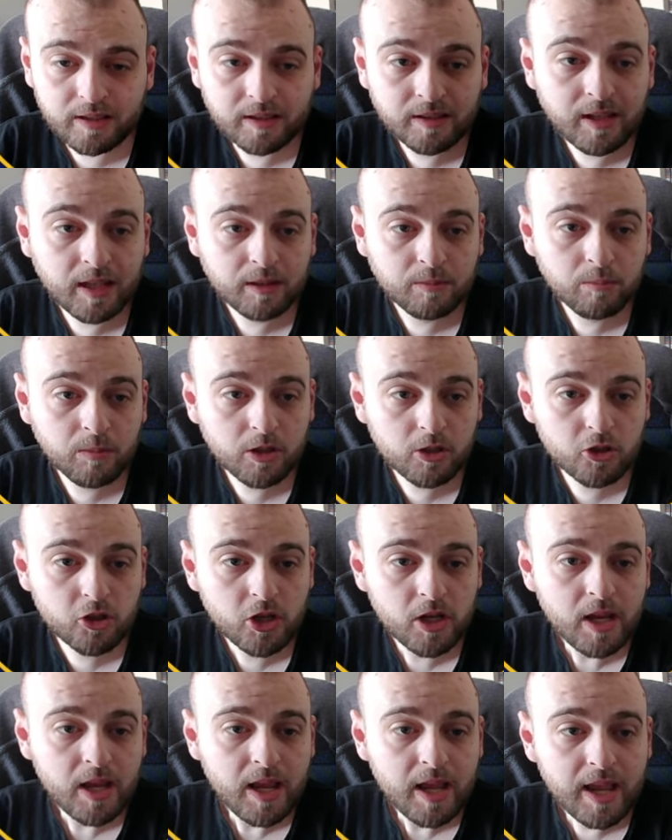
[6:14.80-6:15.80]
that much.
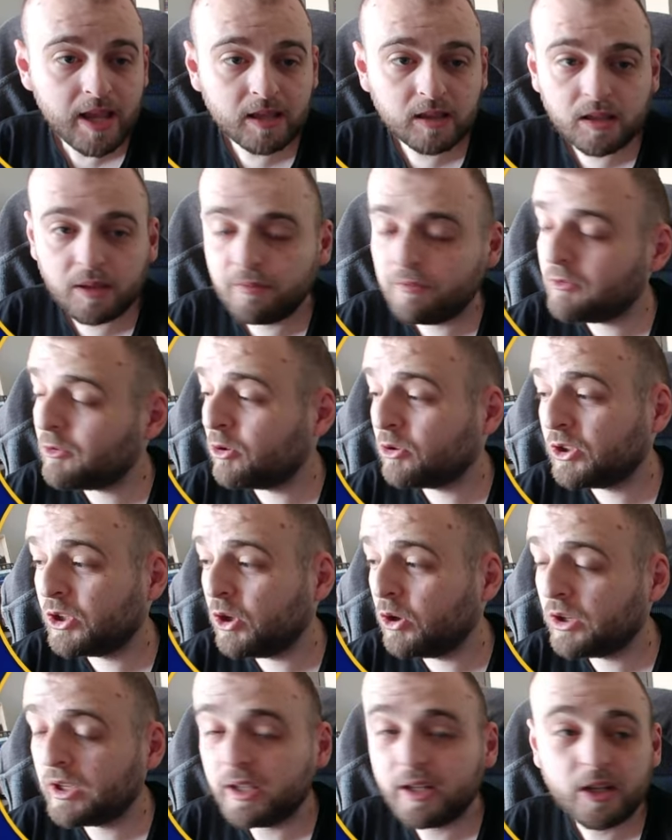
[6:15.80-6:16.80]
And up front,
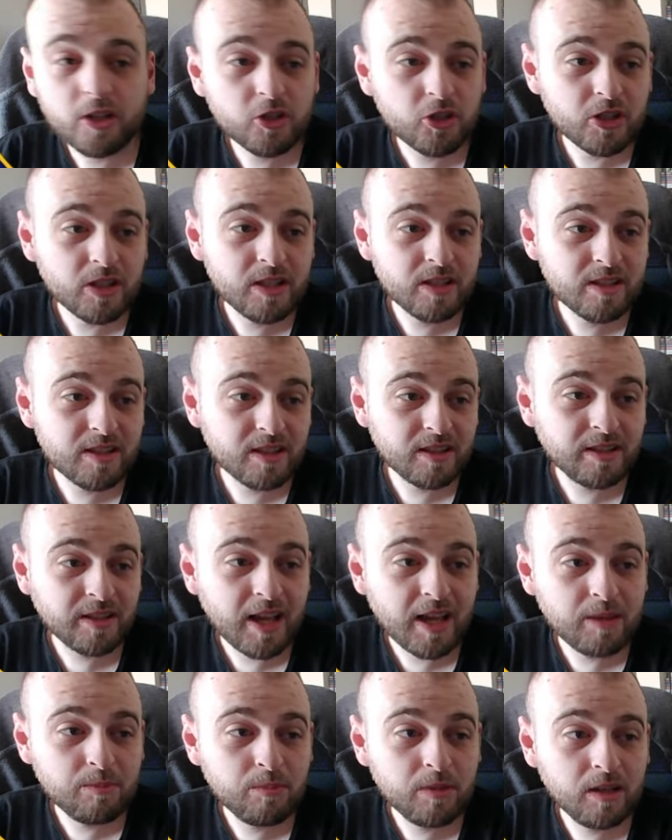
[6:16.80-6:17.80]
Gyökeres is
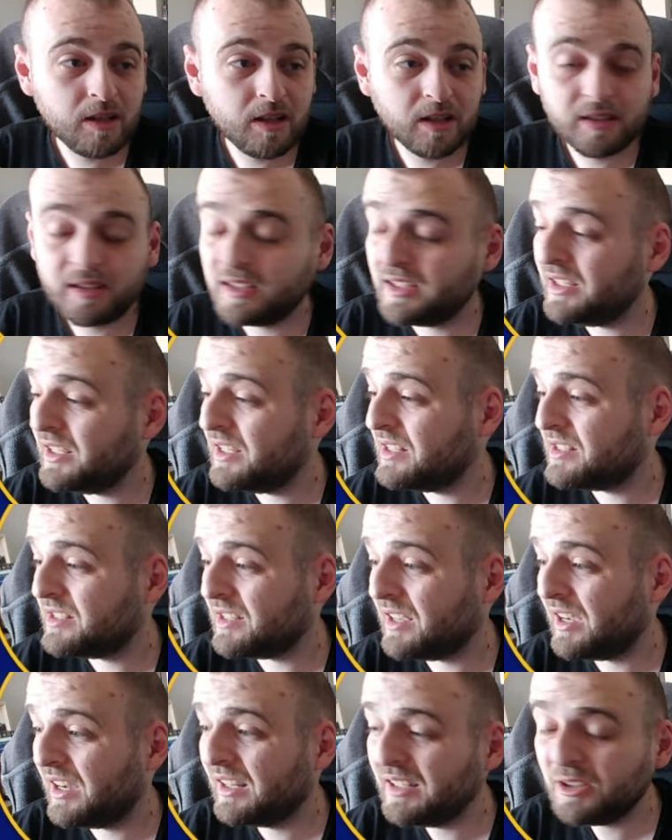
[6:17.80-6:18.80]
9 million. He's
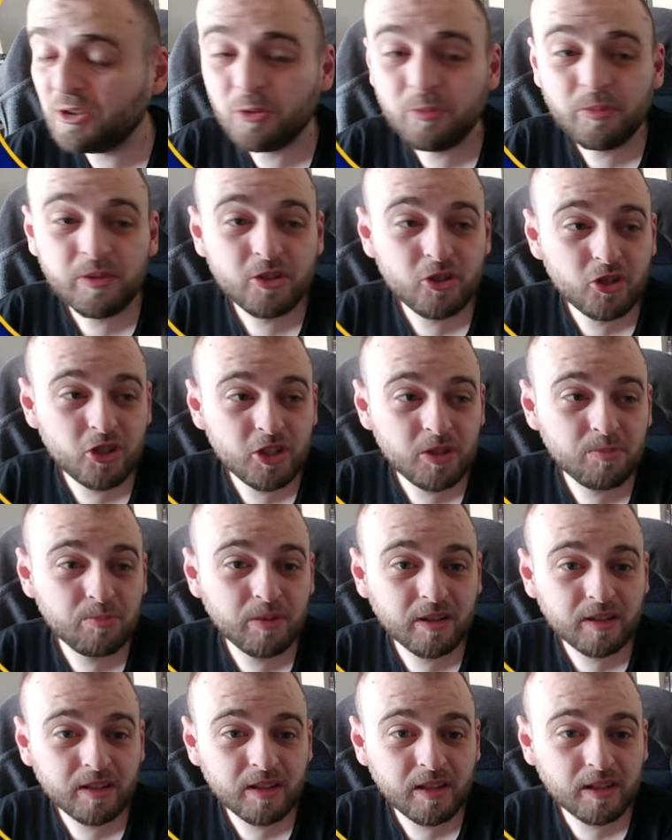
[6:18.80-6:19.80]
a little bit cheaper
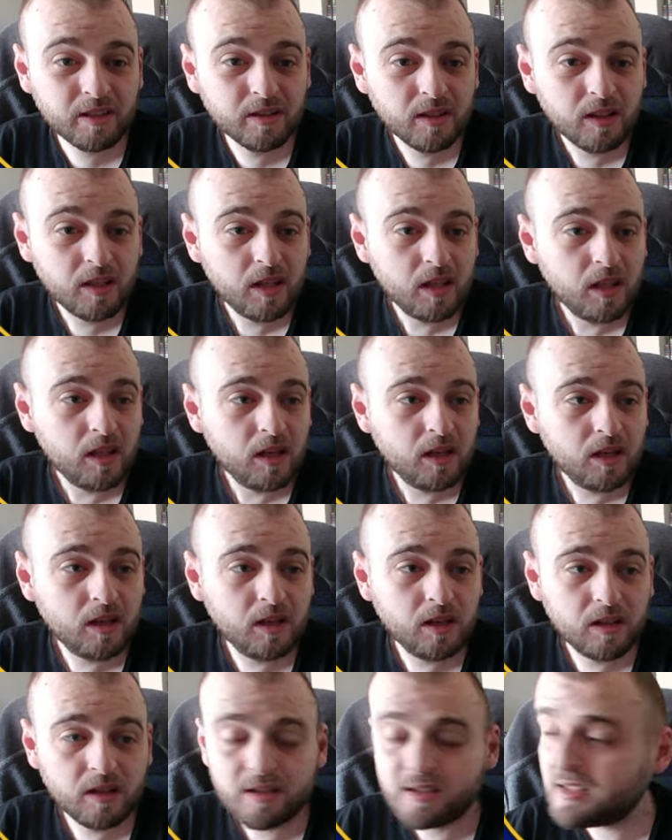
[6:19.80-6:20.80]
than
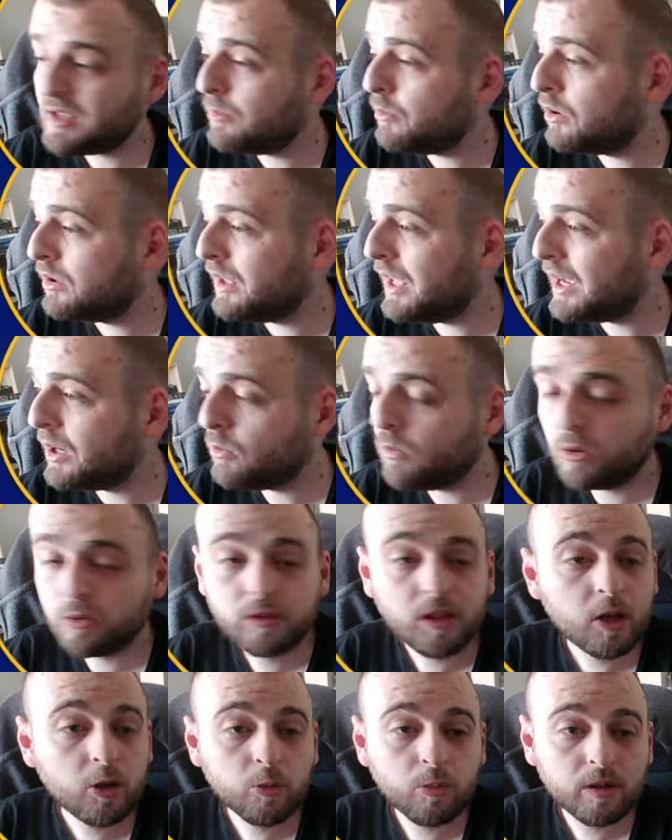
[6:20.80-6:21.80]
someone like
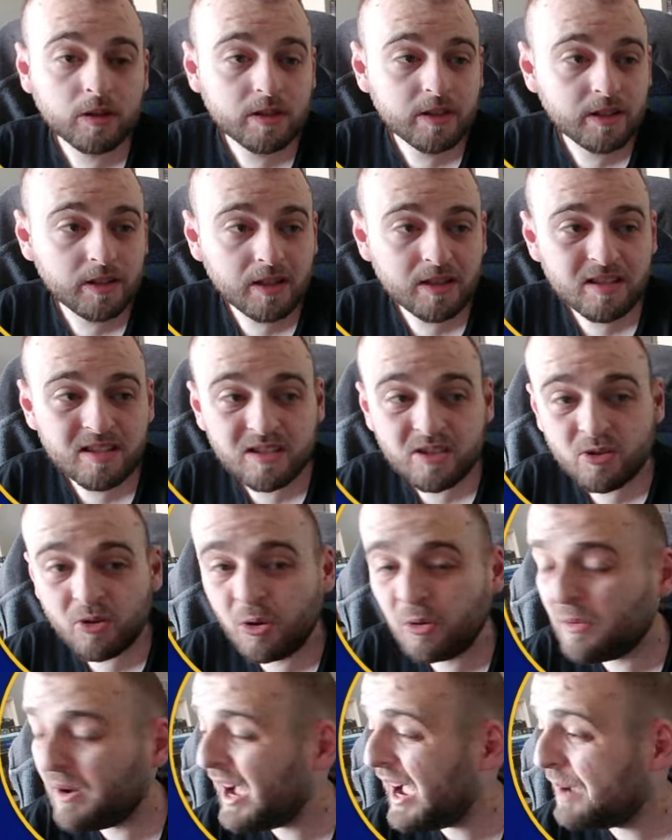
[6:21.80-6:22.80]
Lautaro Martinez,
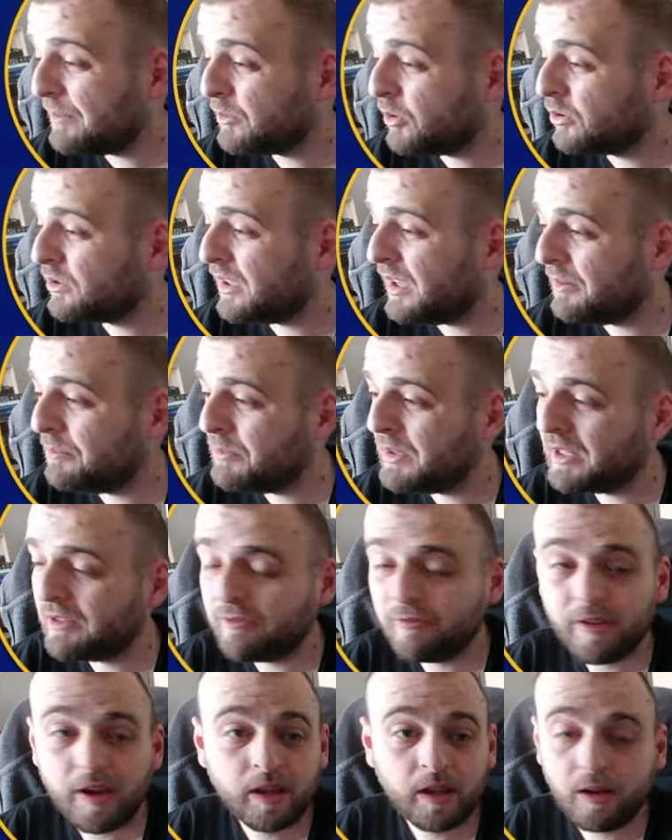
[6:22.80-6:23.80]
so I'm not a big
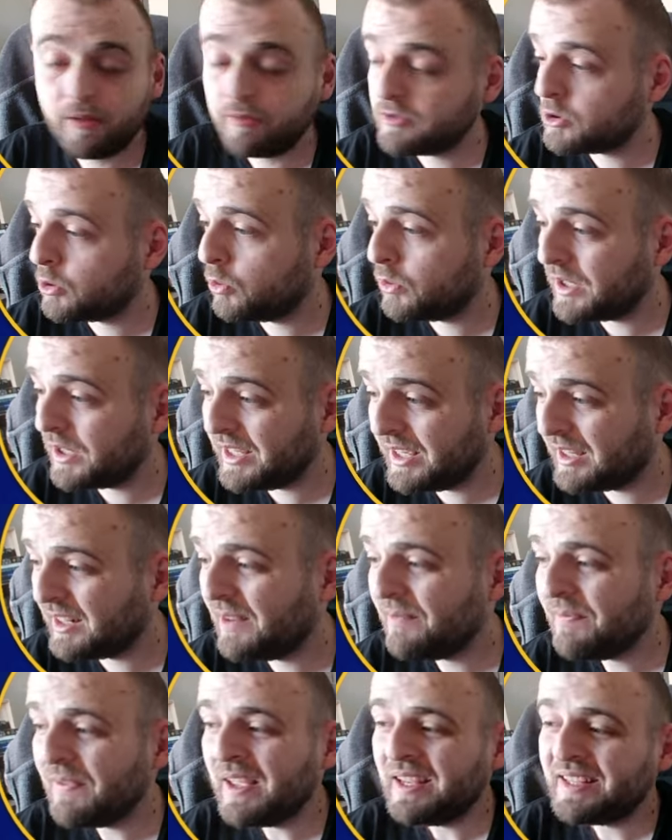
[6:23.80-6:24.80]
fan of. So here,
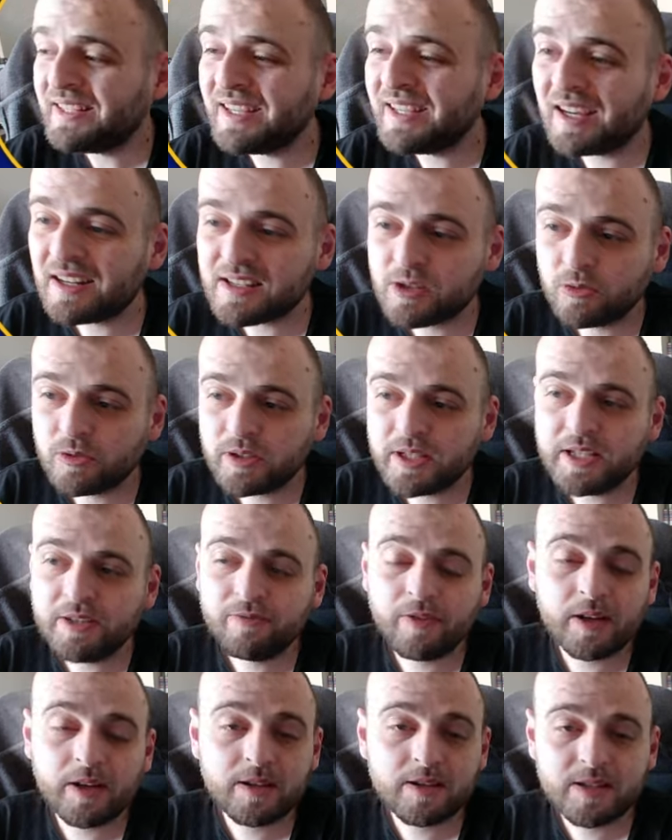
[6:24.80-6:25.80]
the Arsenal
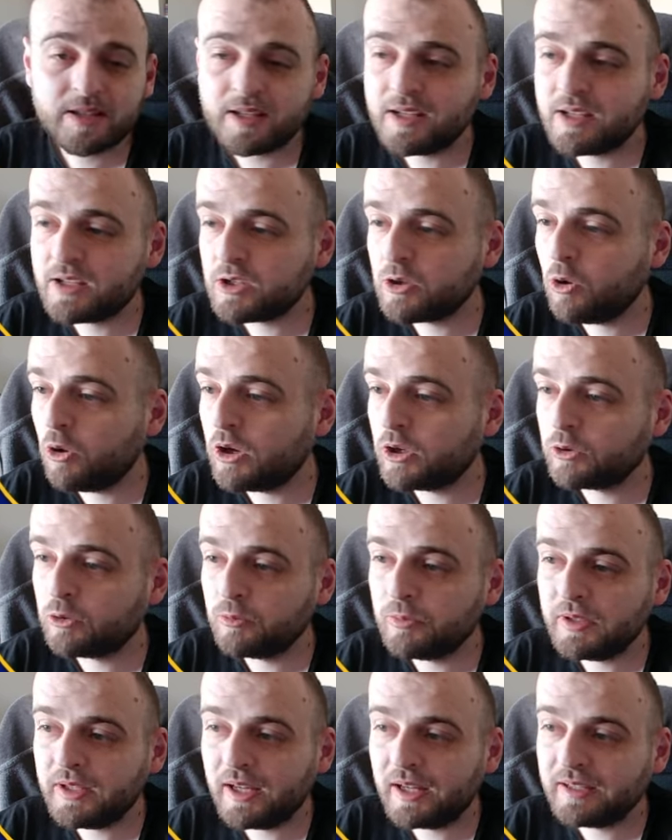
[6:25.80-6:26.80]
defense is going to
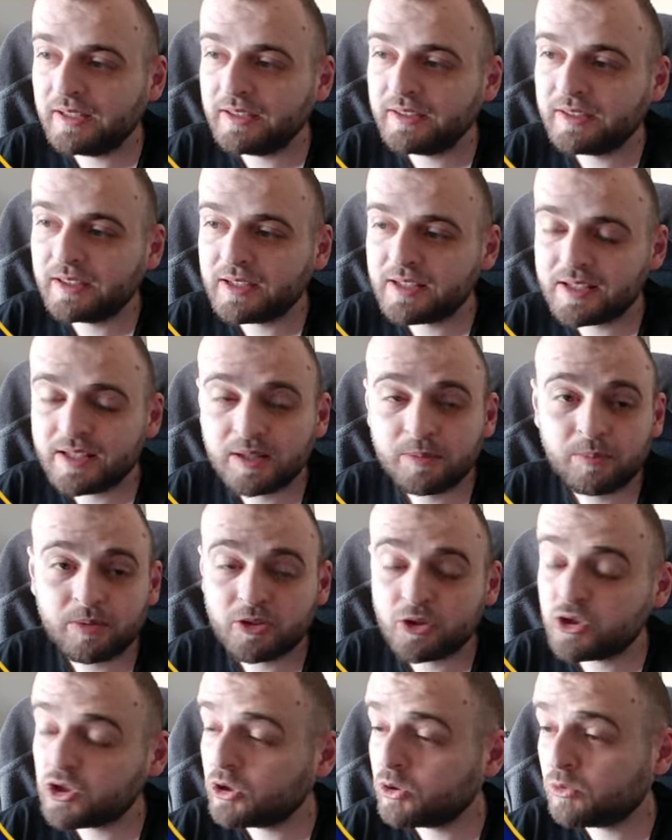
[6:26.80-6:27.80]
be an interesting
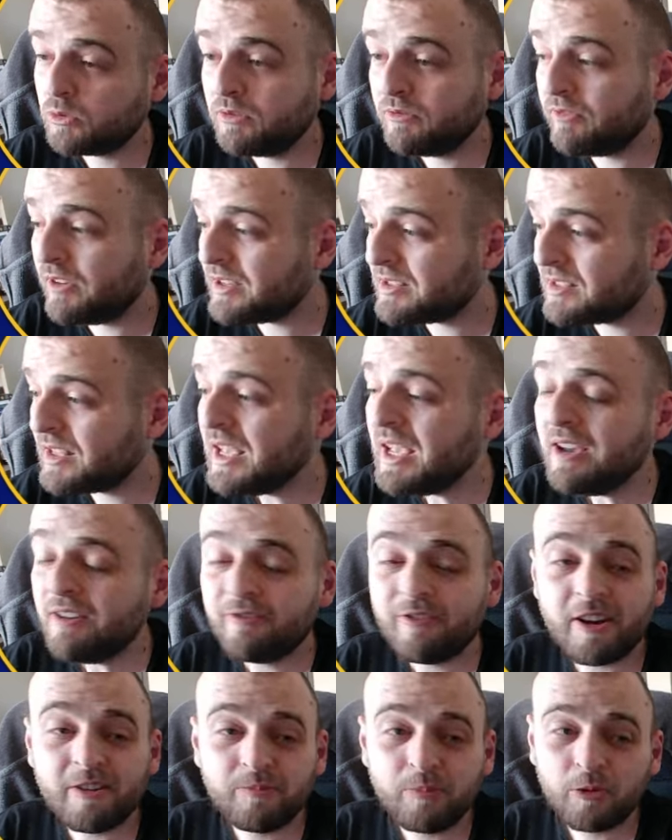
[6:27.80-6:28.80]
position to invest.
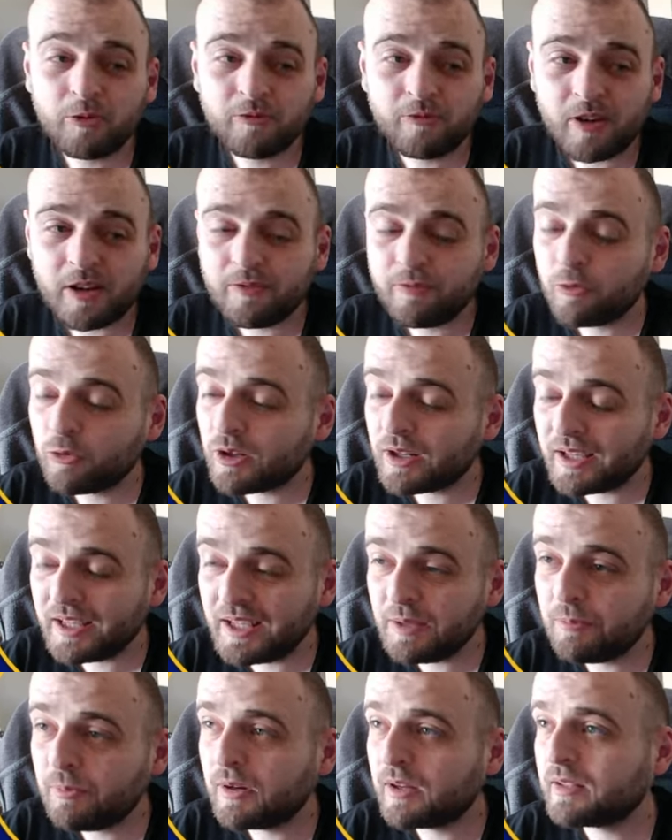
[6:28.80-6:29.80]
5.5 for a
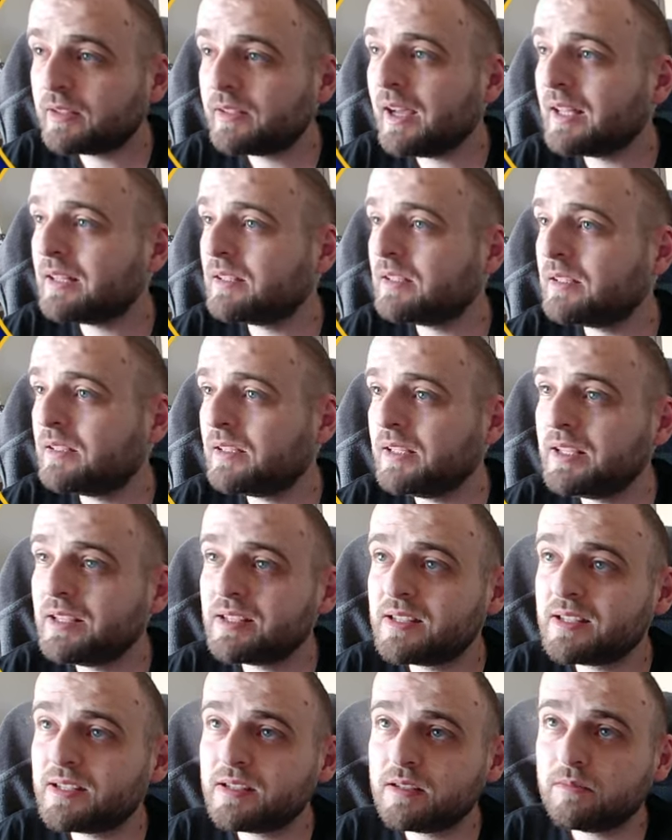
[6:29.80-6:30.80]
keeper that
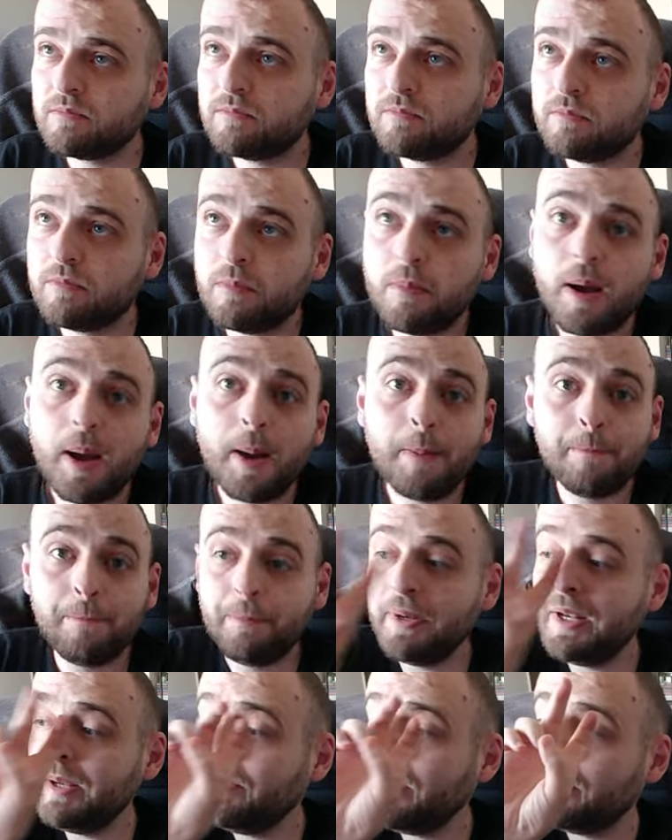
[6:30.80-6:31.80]
is a
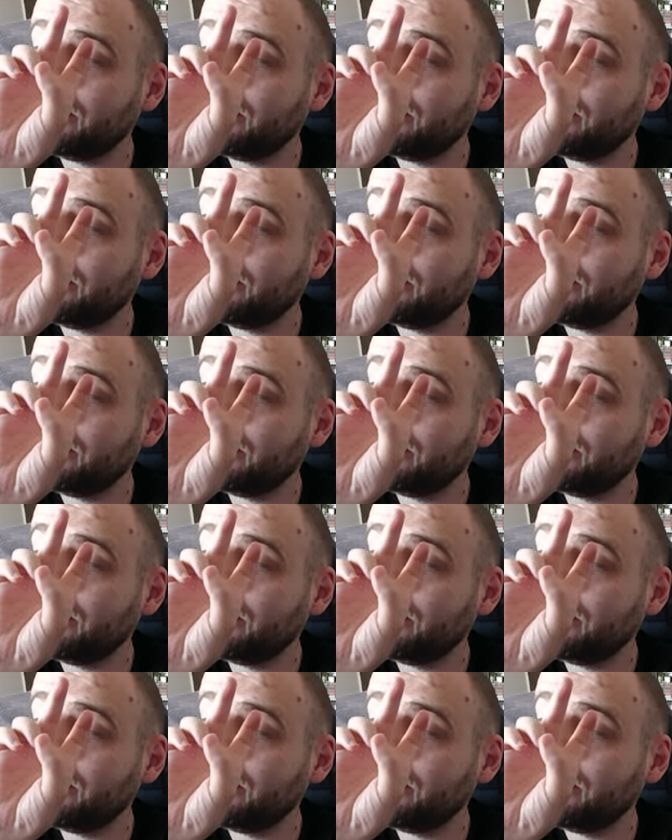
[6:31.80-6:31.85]
premium